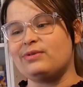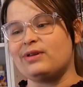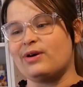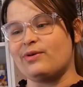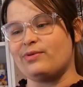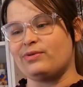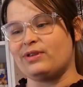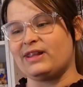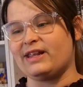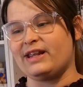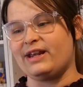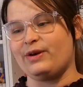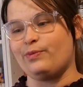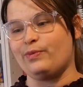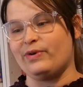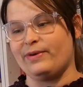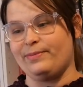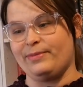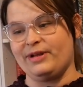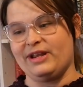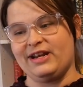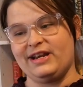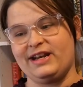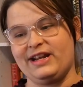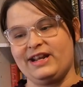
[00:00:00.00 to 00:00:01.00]
lonely
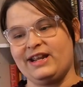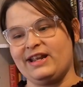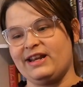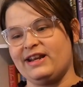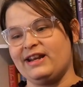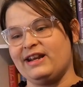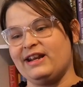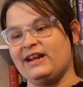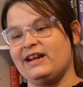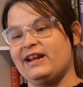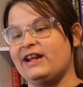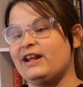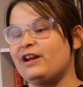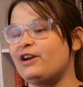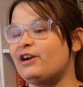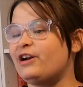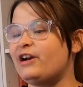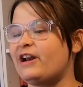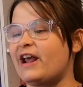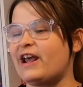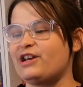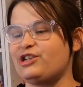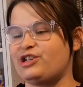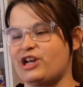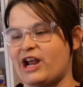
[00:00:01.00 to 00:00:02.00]
women in an
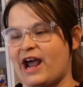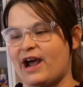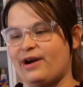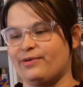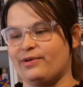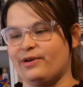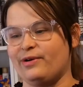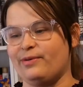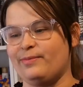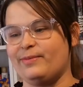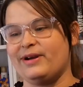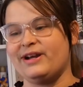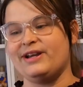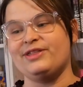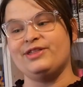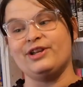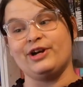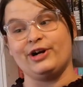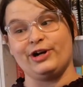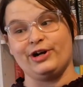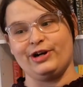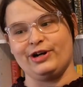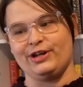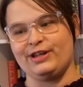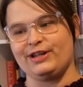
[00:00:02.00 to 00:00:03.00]
internet chat room in
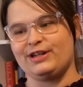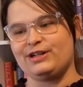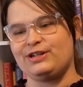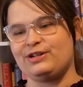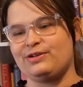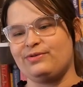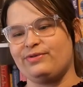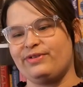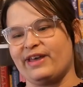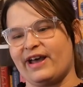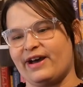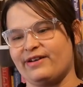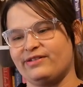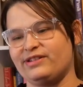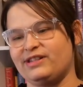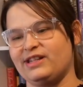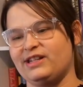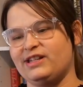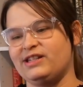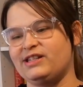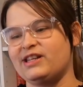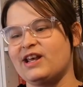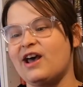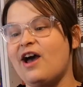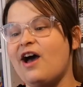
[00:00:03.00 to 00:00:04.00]
the early
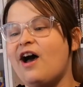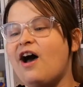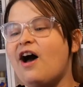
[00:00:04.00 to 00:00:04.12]
2000s.